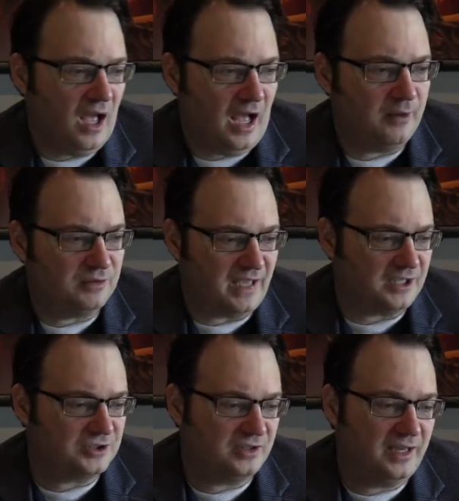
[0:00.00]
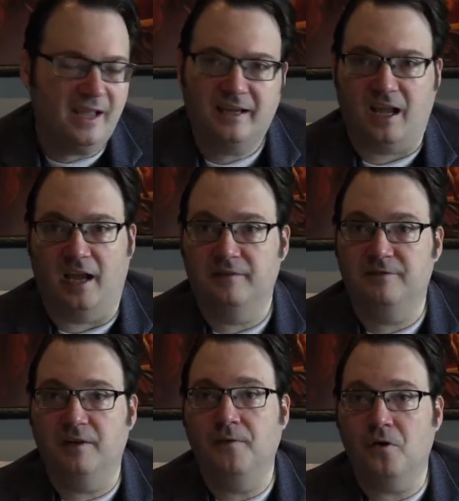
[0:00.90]
Uh, it was actually kind of
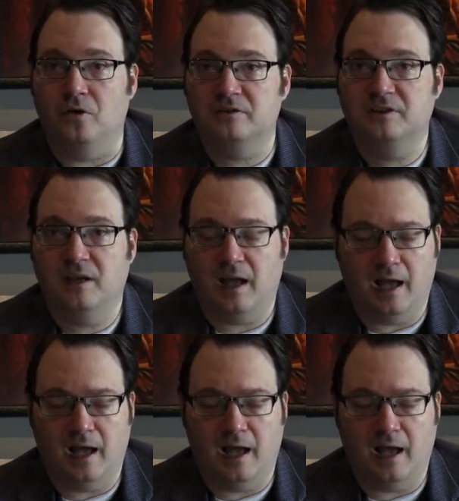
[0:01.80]
difficult.